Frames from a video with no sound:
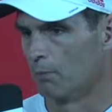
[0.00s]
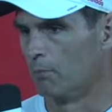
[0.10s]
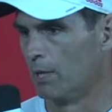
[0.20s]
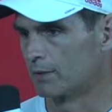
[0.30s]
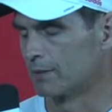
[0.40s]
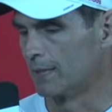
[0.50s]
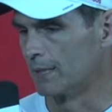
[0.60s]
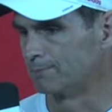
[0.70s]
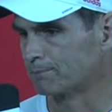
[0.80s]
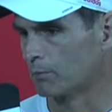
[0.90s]
But
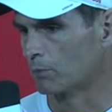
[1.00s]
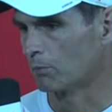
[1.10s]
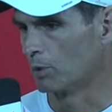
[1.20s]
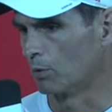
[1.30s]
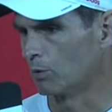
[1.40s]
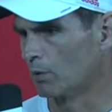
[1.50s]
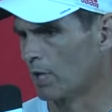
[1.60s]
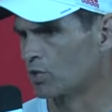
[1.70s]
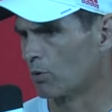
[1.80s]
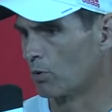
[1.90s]
you know,
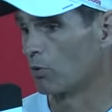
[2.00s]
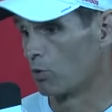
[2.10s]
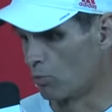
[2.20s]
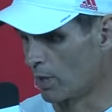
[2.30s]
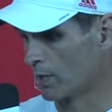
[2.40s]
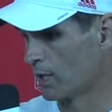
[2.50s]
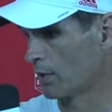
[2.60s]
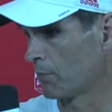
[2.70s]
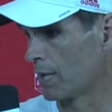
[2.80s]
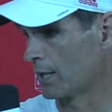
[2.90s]
not the run
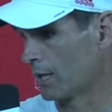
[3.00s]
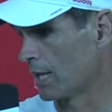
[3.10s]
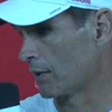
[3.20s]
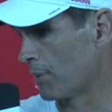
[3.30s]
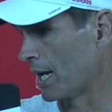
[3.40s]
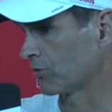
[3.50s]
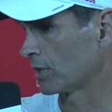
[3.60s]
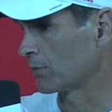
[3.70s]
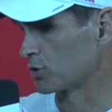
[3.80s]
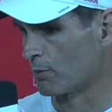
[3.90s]
game and the passing
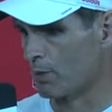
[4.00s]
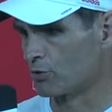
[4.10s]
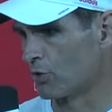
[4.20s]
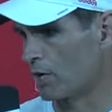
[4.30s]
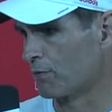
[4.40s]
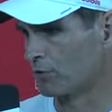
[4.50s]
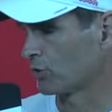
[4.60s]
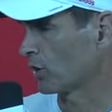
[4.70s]
game just get better as an offense.